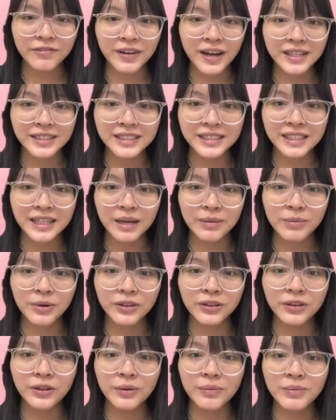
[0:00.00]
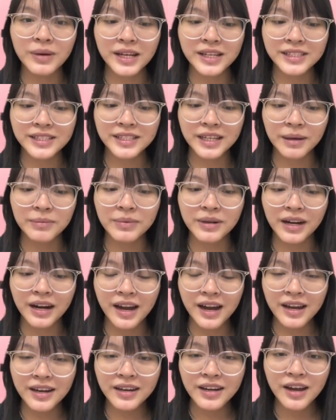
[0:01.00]
Ajinomoto Malaysia
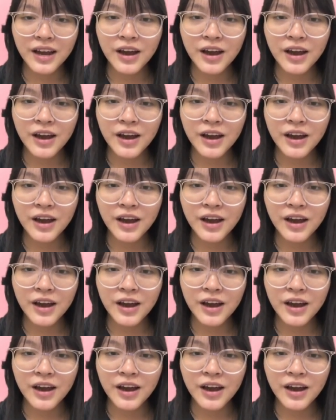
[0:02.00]
Berhad